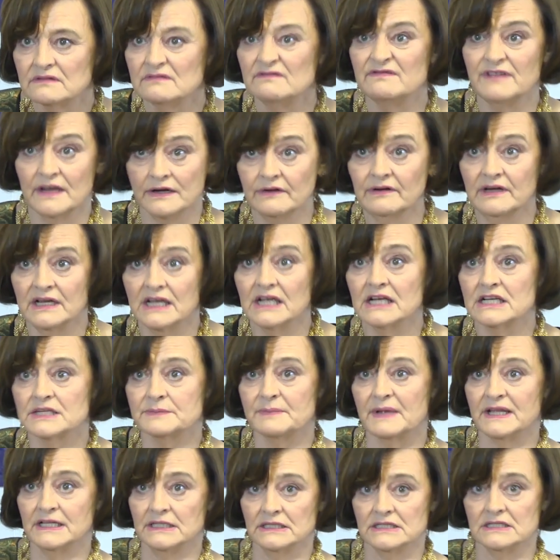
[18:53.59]
very
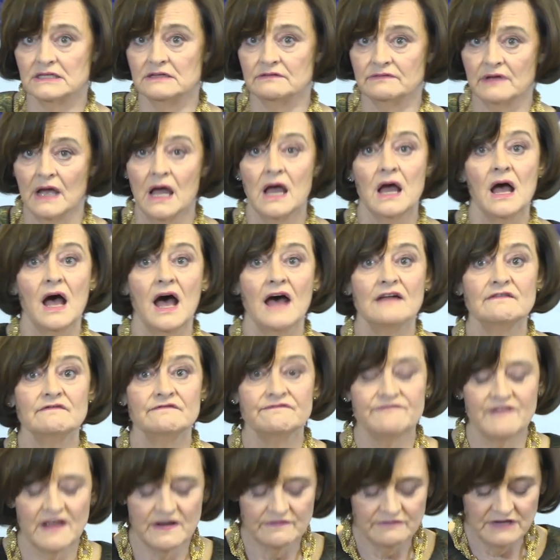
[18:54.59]
expensive, and
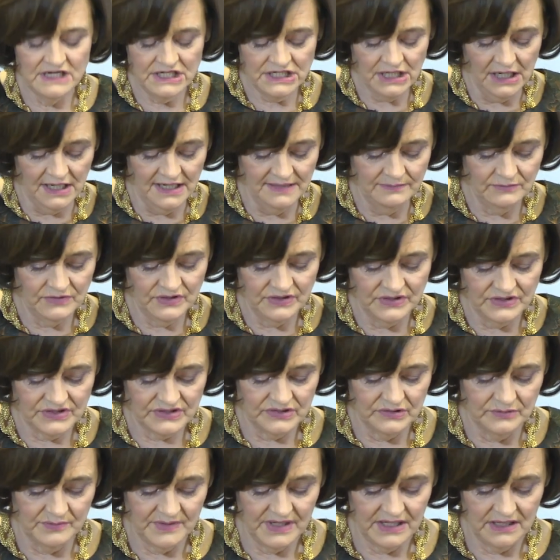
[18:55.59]
very
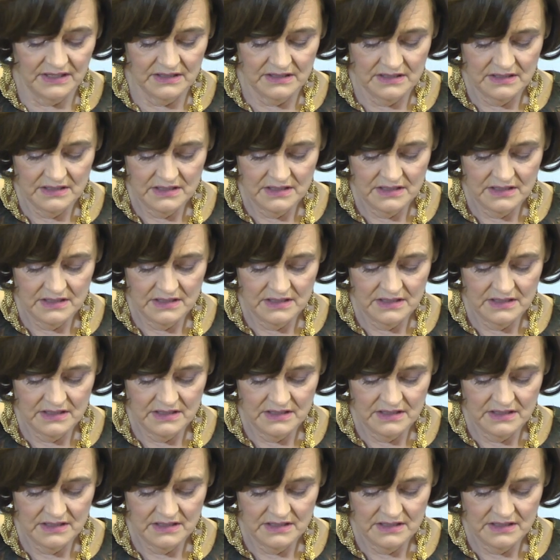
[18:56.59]
time-consuming.